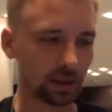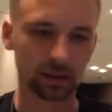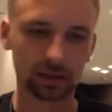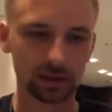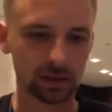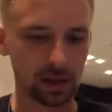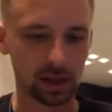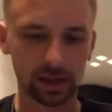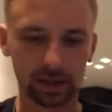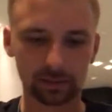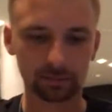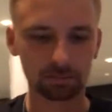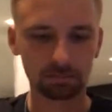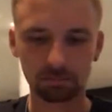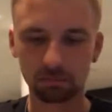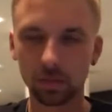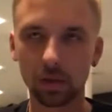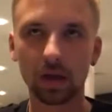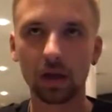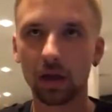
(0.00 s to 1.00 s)
it like
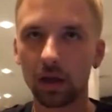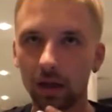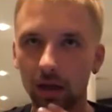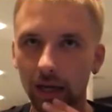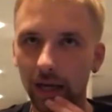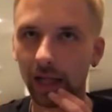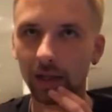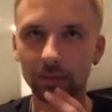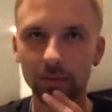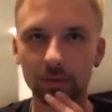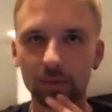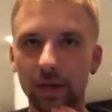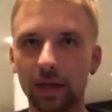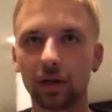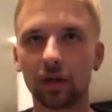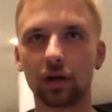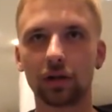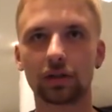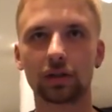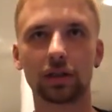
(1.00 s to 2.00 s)
helps me a
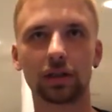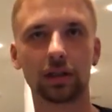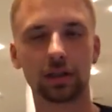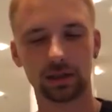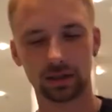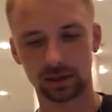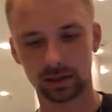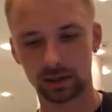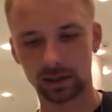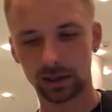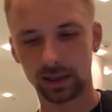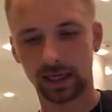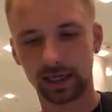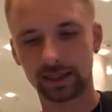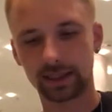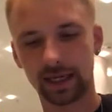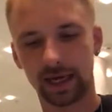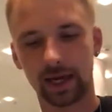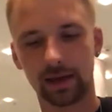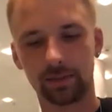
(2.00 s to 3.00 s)
lot in the
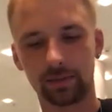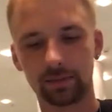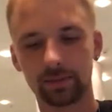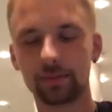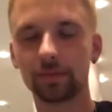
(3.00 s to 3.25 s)
nighttime.